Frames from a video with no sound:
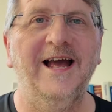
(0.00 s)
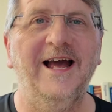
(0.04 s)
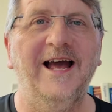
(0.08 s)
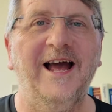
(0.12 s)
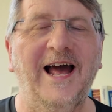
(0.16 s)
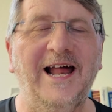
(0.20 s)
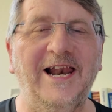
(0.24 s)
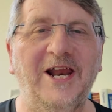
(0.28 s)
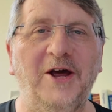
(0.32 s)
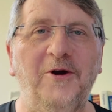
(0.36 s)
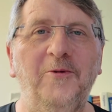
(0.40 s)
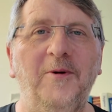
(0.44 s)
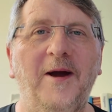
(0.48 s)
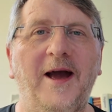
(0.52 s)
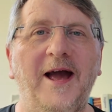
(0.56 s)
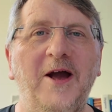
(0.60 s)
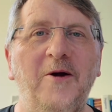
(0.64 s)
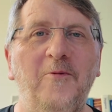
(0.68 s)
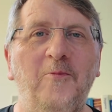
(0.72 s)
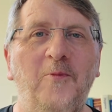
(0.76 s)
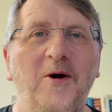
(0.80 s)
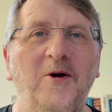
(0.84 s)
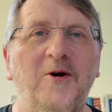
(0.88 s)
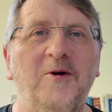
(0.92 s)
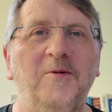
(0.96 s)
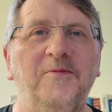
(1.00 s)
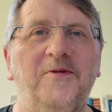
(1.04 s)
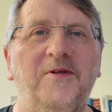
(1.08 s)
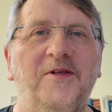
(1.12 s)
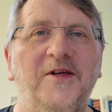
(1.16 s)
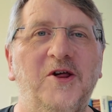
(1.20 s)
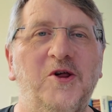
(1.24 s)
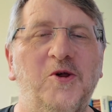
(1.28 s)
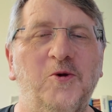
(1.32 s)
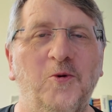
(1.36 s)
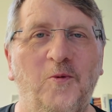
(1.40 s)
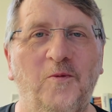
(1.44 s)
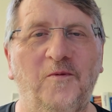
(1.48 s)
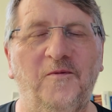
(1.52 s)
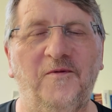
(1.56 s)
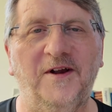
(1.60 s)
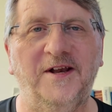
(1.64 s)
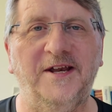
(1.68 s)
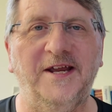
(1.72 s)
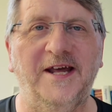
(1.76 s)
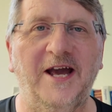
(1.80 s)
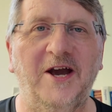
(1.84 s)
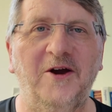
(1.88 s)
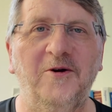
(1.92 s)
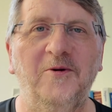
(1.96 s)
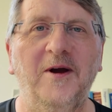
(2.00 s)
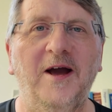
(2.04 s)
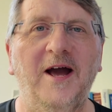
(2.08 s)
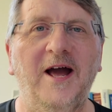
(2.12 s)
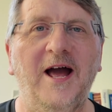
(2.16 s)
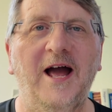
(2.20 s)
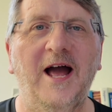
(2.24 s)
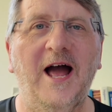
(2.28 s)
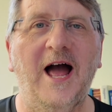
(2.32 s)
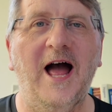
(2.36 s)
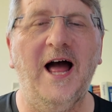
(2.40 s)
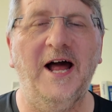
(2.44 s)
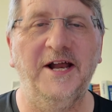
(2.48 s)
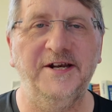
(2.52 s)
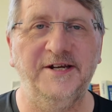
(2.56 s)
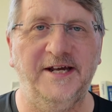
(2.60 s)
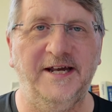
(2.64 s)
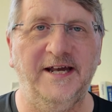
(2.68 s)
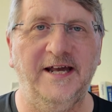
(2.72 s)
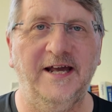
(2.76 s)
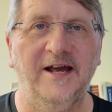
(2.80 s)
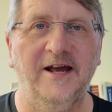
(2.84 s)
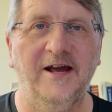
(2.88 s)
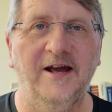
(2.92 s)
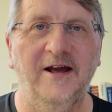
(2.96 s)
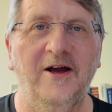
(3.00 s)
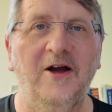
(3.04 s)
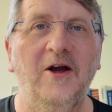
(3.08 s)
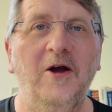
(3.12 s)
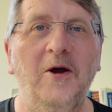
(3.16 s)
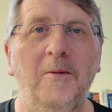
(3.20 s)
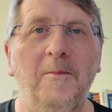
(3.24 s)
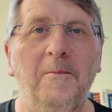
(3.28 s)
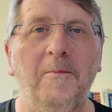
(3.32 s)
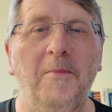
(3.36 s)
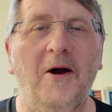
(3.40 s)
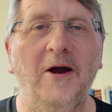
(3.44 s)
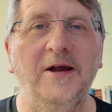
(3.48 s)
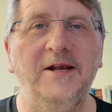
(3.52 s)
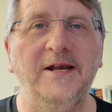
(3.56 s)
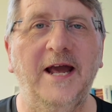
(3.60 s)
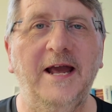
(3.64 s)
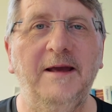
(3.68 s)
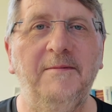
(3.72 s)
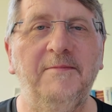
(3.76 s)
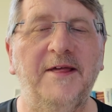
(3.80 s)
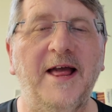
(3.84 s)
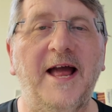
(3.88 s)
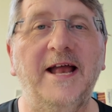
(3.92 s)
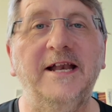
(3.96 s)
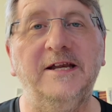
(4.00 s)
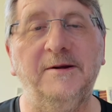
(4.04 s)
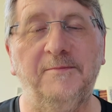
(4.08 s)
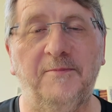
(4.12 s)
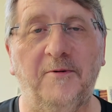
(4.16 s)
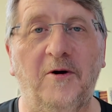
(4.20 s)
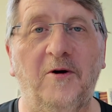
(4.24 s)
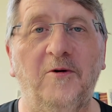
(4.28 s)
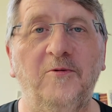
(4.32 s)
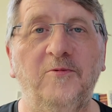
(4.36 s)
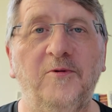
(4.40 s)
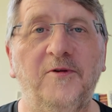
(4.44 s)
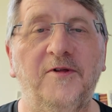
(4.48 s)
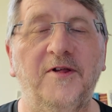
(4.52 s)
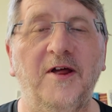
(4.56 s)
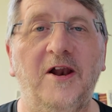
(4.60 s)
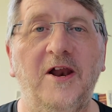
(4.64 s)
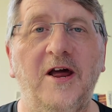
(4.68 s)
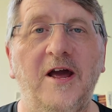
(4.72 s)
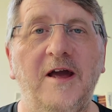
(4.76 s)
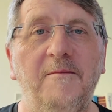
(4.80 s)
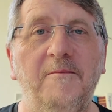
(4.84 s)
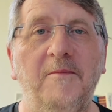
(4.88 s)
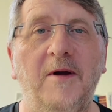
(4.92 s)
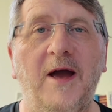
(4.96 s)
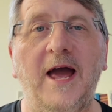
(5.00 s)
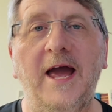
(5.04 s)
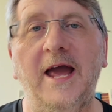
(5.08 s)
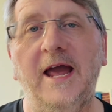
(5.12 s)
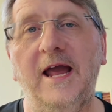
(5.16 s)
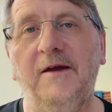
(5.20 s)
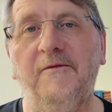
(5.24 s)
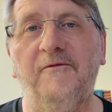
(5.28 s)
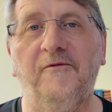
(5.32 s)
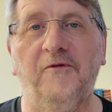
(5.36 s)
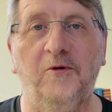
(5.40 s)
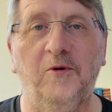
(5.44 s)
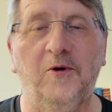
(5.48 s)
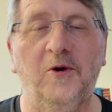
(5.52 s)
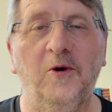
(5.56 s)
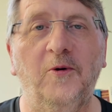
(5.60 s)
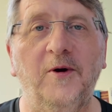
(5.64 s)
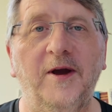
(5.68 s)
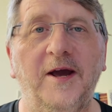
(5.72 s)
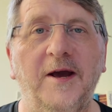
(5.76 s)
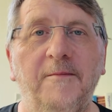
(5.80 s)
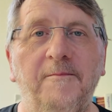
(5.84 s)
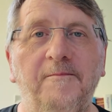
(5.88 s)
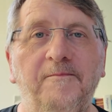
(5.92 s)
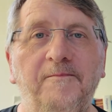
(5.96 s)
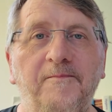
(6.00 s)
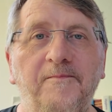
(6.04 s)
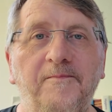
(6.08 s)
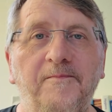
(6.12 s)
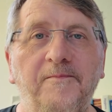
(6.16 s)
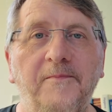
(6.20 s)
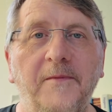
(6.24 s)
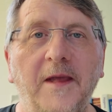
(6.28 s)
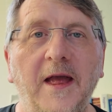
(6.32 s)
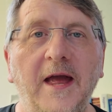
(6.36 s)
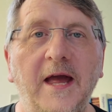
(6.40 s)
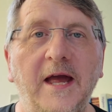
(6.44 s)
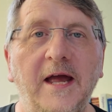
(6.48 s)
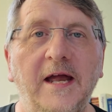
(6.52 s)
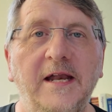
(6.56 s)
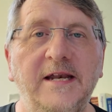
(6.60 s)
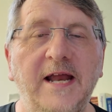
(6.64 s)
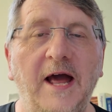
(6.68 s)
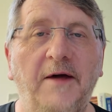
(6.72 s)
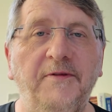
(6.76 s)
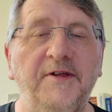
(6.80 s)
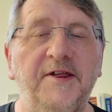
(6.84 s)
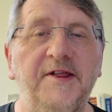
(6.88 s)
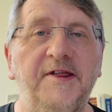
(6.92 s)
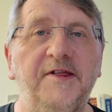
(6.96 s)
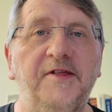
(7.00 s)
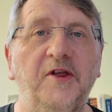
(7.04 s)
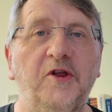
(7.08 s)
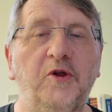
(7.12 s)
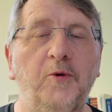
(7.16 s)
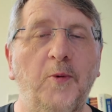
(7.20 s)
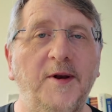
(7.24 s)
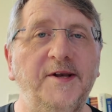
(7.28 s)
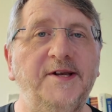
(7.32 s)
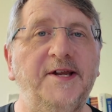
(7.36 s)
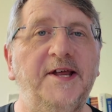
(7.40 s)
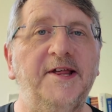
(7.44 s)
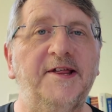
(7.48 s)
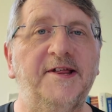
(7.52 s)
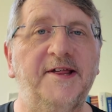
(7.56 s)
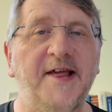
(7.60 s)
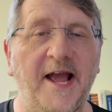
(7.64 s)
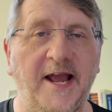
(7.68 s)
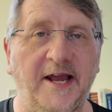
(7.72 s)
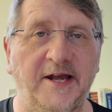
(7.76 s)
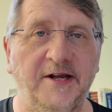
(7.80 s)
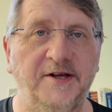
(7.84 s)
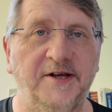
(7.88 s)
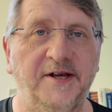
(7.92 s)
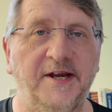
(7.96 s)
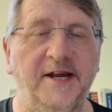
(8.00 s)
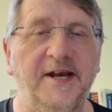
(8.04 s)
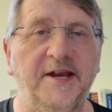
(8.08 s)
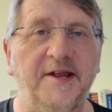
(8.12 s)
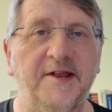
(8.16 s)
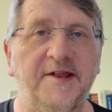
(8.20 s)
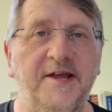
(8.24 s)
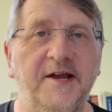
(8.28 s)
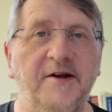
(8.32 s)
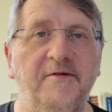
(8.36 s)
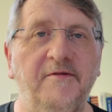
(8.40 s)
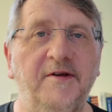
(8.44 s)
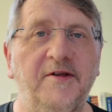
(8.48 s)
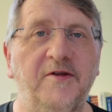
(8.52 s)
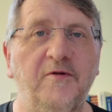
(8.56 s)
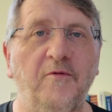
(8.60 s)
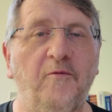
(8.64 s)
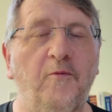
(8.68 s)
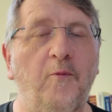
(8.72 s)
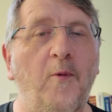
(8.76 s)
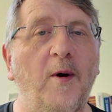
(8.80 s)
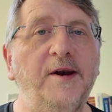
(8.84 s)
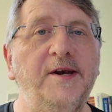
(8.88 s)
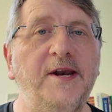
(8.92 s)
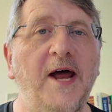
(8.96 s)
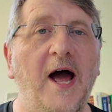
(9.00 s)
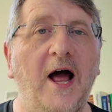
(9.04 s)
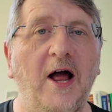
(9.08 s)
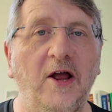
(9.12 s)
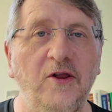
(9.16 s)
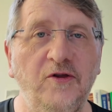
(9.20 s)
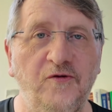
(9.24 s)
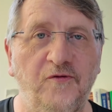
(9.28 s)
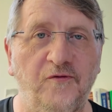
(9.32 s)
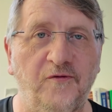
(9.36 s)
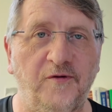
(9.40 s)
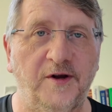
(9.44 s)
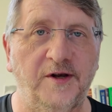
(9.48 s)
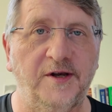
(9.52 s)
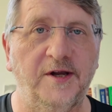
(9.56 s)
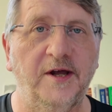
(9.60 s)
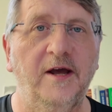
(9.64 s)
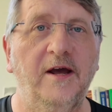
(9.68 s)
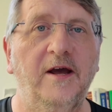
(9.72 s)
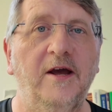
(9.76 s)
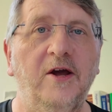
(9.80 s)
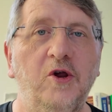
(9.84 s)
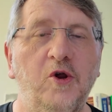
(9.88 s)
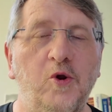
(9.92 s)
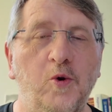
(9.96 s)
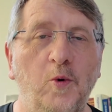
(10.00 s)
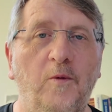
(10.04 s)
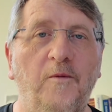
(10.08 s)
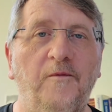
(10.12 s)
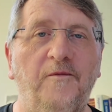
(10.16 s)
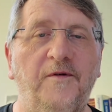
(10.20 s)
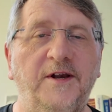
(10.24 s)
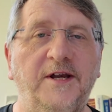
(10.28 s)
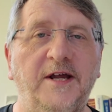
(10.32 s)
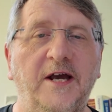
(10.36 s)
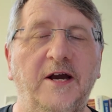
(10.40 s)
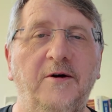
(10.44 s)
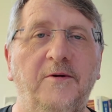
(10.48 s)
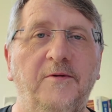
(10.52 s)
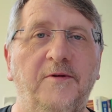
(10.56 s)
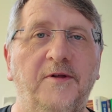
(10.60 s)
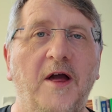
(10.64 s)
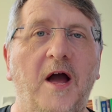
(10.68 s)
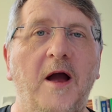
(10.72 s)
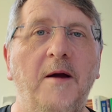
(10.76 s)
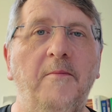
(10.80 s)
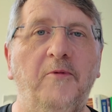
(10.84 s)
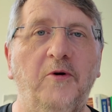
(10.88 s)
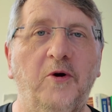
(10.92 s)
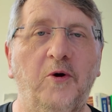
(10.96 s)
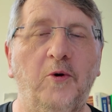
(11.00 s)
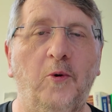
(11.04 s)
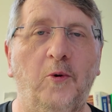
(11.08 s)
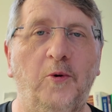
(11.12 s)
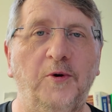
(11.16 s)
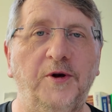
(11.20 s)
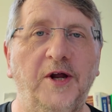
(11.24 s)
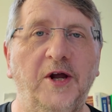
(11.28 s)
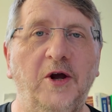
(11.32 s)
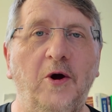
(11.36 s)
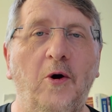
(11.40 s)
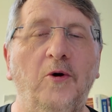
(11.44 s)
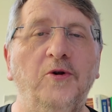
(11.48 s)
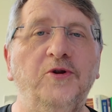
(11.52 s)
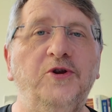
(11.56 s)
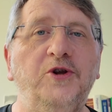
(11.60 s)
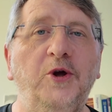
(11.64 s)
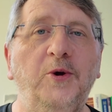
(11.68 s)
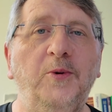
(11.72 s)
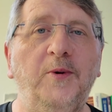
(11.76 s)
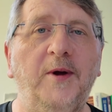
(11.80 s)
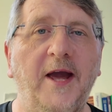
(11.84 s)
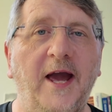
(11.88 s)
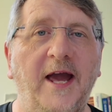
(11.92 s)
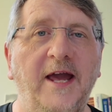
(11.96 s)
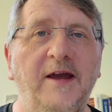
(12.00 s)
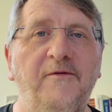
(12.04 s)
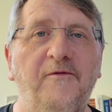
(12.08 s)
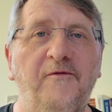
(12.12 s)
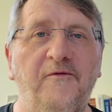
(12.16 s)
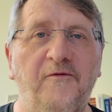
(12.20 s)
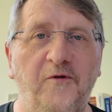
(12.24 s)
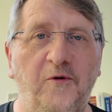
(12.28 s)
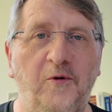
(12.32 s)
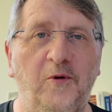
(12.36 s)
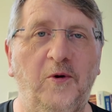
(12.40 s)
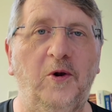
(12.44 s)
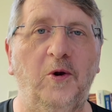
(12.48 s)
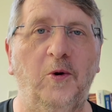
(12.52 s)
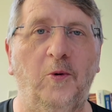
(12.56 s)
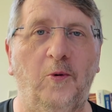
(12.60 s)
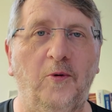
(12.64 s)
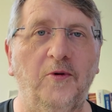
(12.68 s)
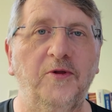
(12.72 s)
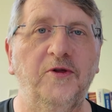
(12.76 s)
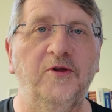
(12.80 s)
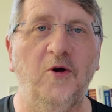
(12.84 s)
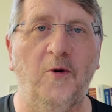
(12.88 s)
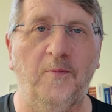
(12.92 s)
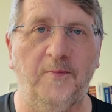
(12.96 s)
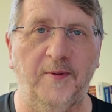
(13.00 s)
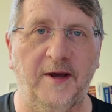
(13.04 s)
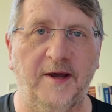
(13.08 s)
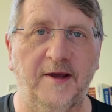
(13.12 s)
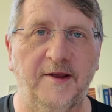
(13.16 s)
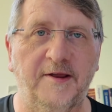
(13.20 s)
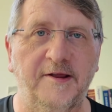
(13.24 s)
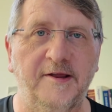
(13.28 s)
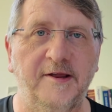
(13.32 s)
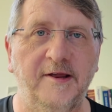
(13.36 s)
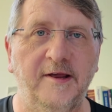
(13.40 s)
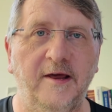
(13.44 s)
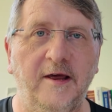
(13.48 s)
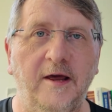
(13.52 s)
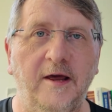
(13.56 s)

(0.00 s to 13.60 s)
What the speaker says: Hello and welcome to this short video, Honey. My name's Andy Bowles, I'm a food lawyer. Now this is the 22nd in a series of 100 short videos I'm recording on UK food law topics.